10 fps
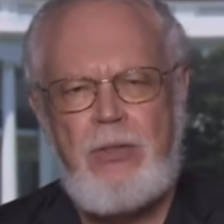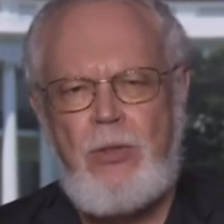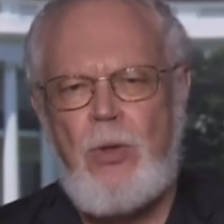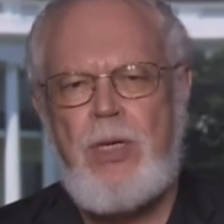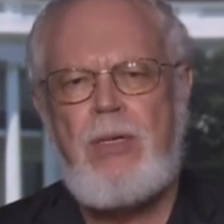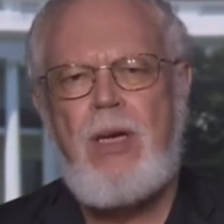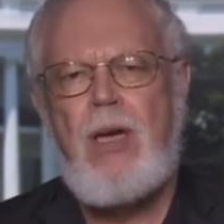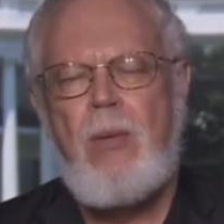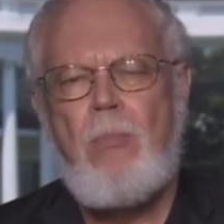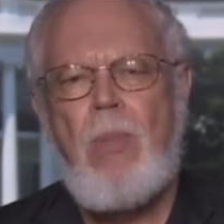And although
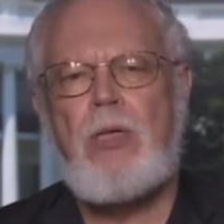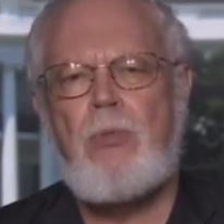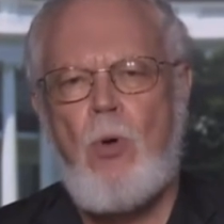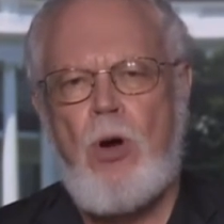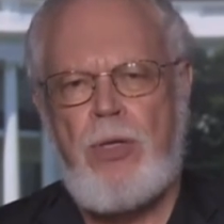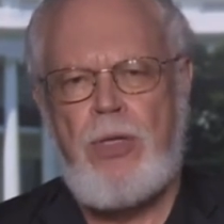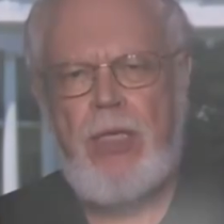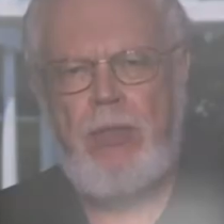we're both getting older,